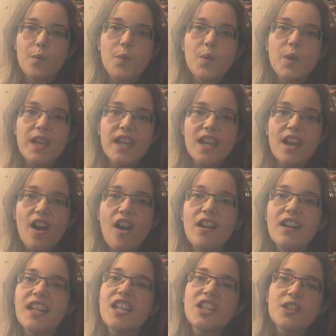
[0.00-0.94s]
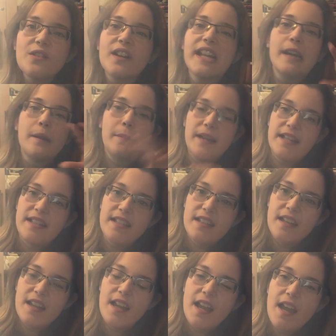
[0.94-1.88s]
we only knew a little bit.
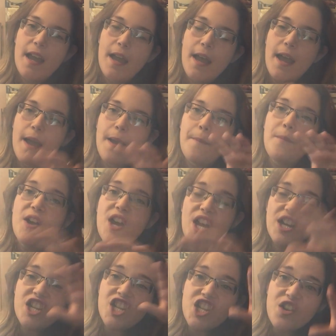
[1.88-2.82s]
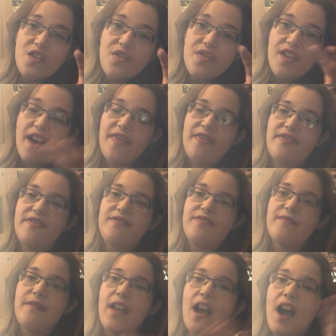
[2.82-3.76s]
We knew that
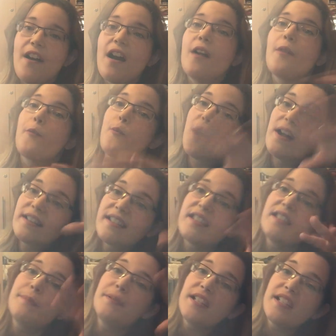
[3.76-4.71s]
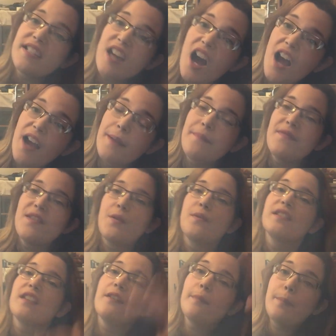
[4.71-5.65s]
once upon a time there
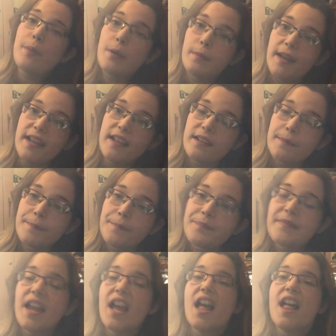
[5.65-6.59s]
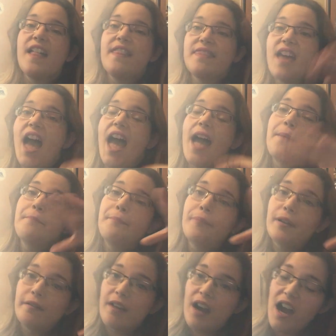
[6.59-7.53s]
was a republic. The
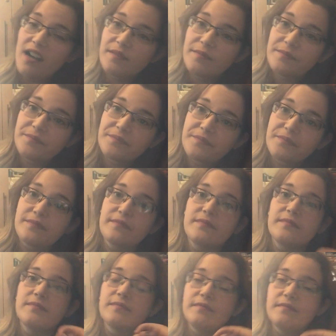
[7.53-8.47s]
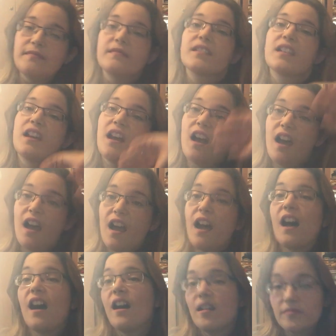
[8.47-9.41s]
emperor,
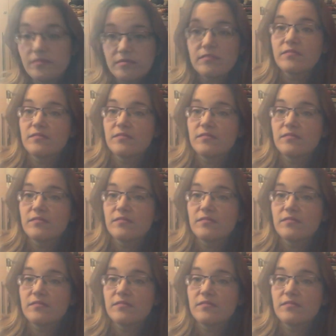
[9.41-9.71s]
the